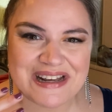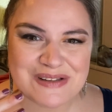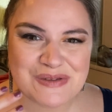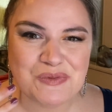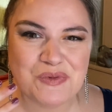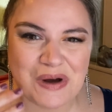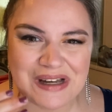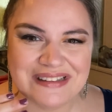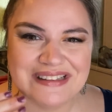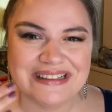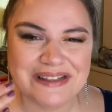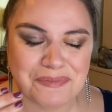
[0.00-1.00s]
one,
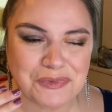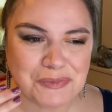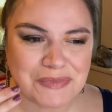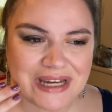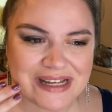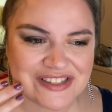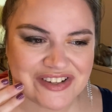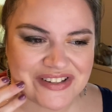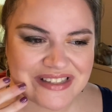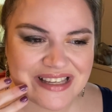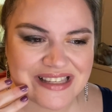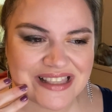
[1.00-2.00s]
the lip luminizers,
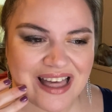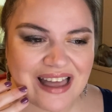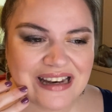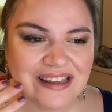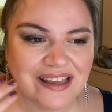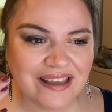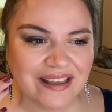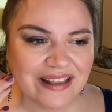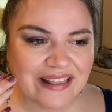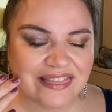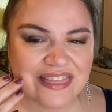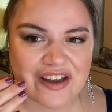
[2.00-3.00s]
is that
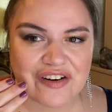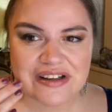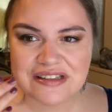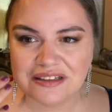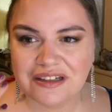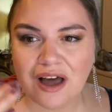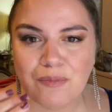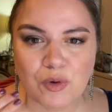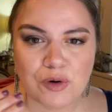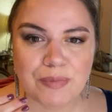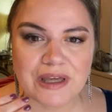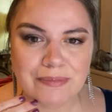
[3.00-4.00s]
there is a lot
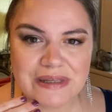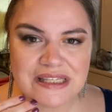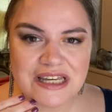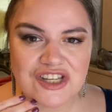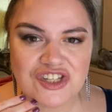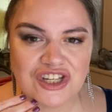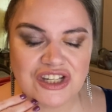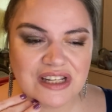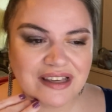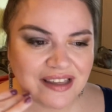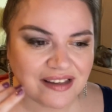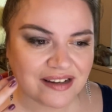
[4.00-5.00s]
more pigmentation
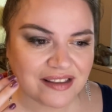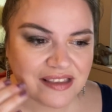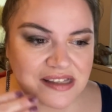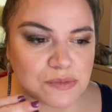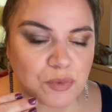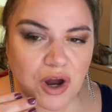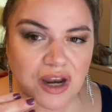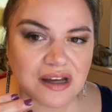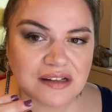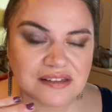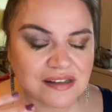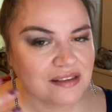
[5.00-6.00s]
in this
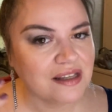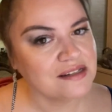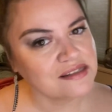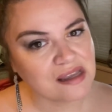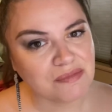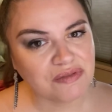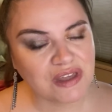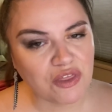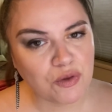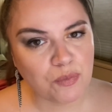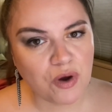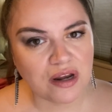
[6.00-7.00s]
product than some of the
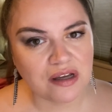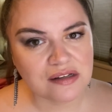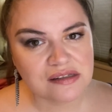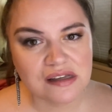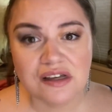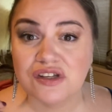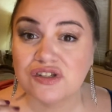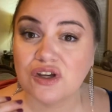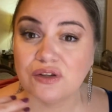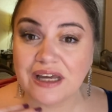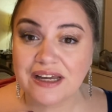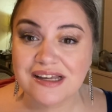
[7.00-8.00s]
other products. So
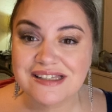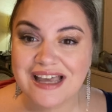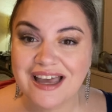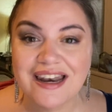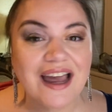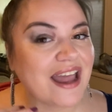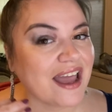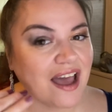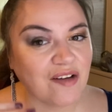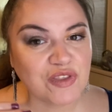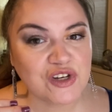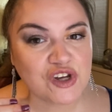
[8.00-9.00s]
like I said, I
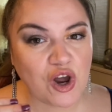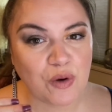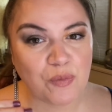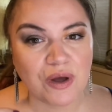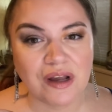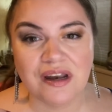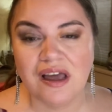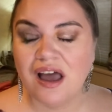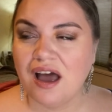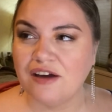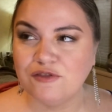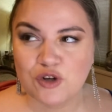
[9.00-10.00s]
have the Tarte one.
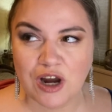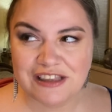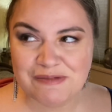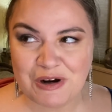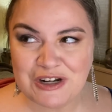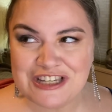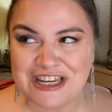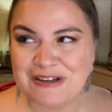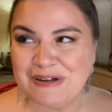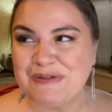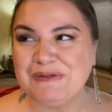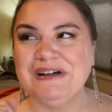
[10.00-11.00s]
I've tried the Marc
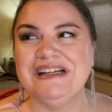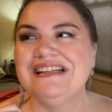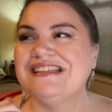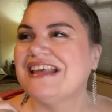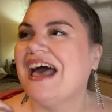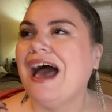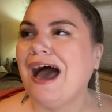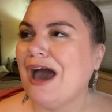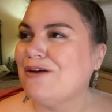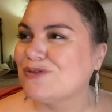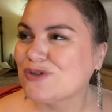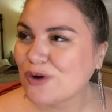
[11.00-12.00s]
Jacobs ones.
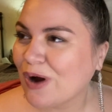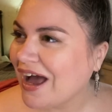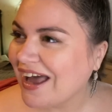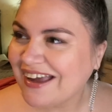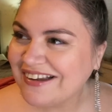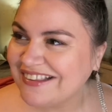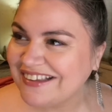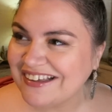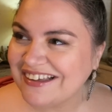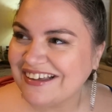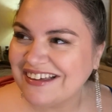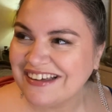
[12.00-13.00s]
I've tried
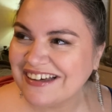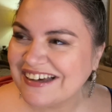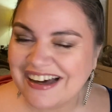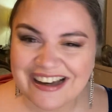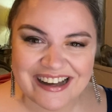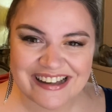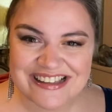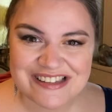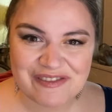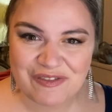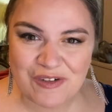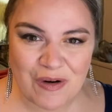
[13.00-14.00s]
the
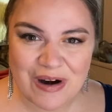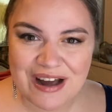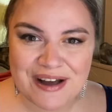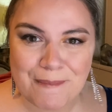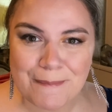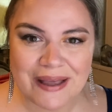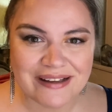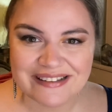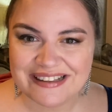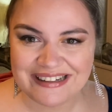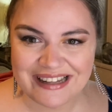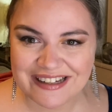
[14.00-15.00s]
Sephora Melt
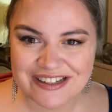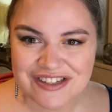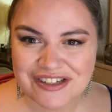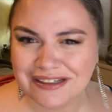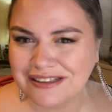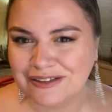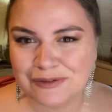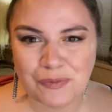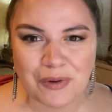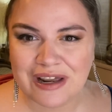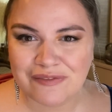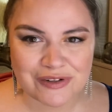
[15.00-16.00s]
Collection,
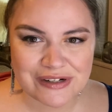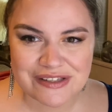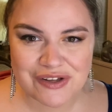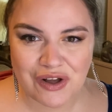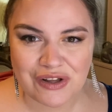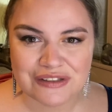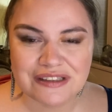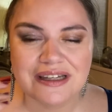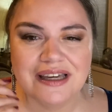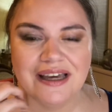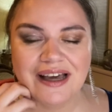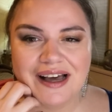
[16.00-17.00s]
whatever it's called.
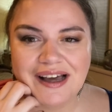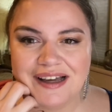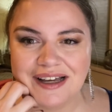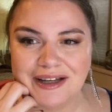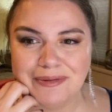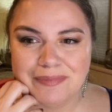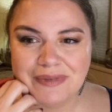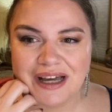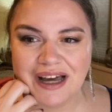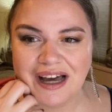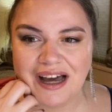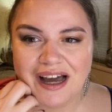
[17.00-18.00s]
And
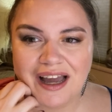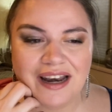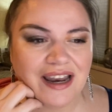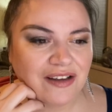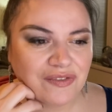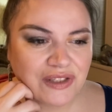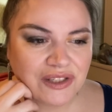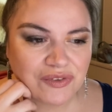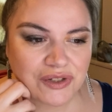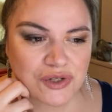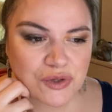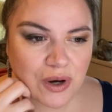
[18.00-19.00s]
I've
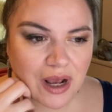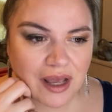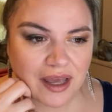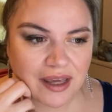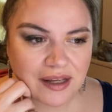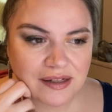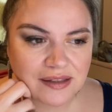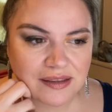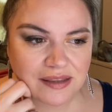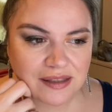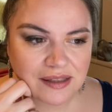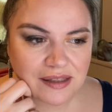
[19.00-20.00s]
even tried
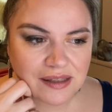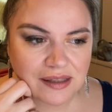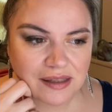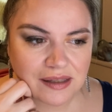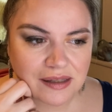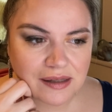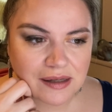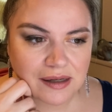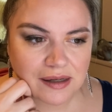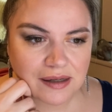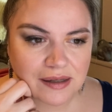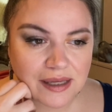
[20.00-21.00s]
the
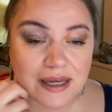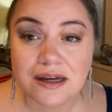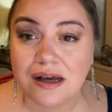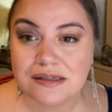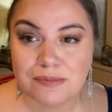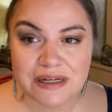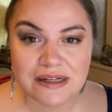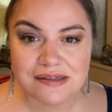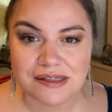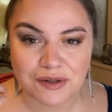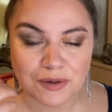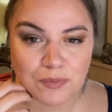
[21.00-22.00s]
It Cosmetics
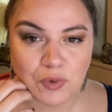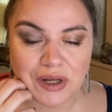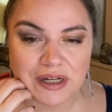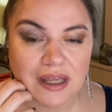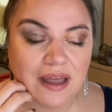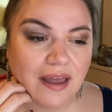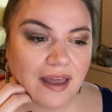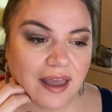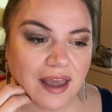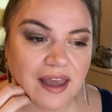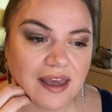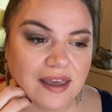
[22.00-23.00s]
Serum one.
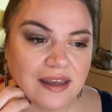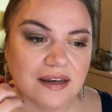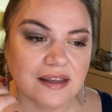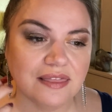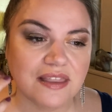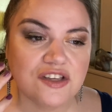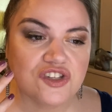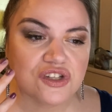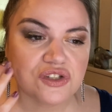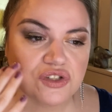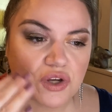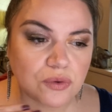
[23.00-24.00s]
And they
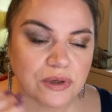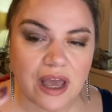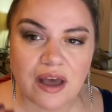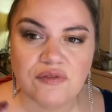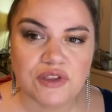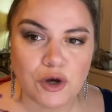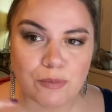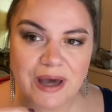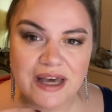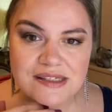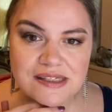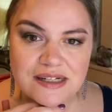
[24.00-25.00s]
just don't have the
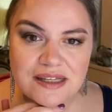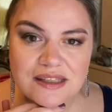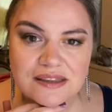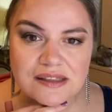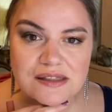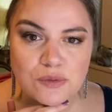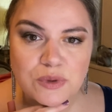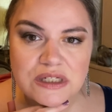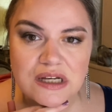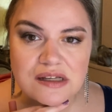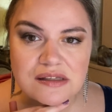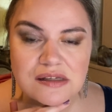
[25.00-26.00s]
opacity that this one
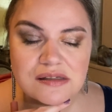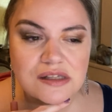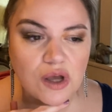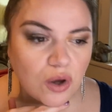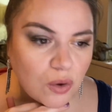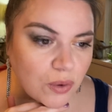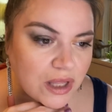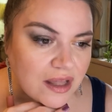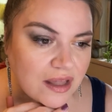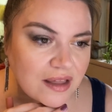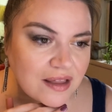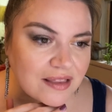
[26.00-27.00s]
does. So
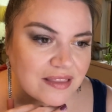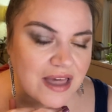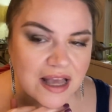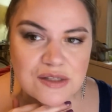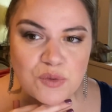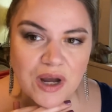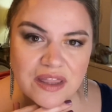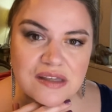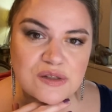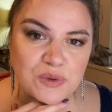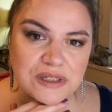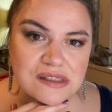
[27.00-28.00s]
that's why
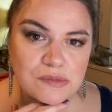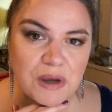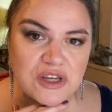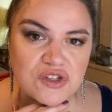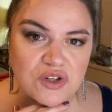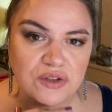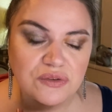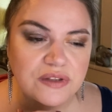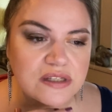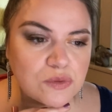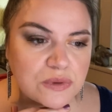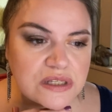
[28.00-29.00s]
this one is special.
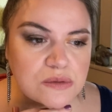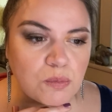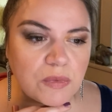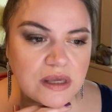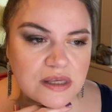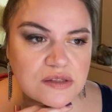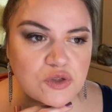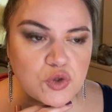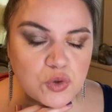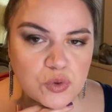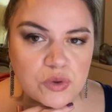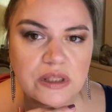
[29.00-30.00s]
This one is
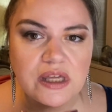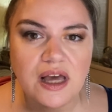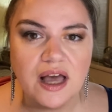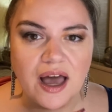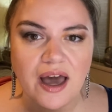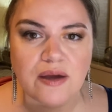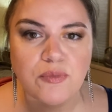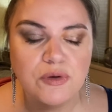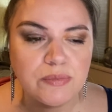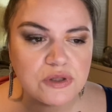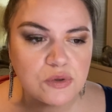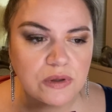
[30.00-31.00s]
truly a hybrid
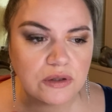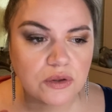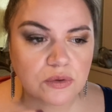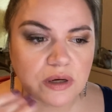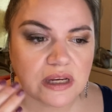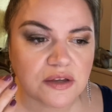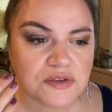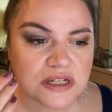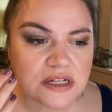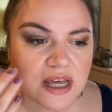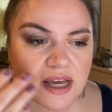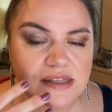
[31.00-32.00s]
between the three. It gives a
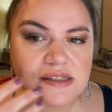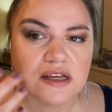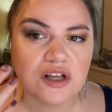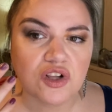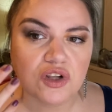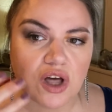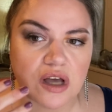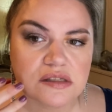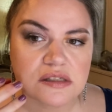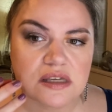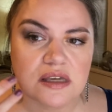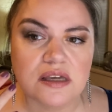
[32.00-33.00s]
nice
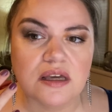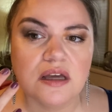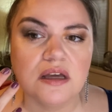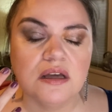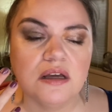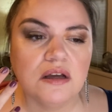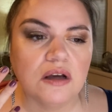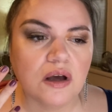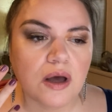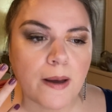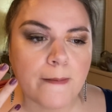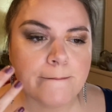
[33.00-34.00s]
glossy,
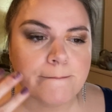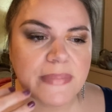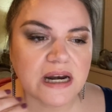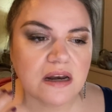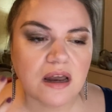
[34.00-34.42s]
but not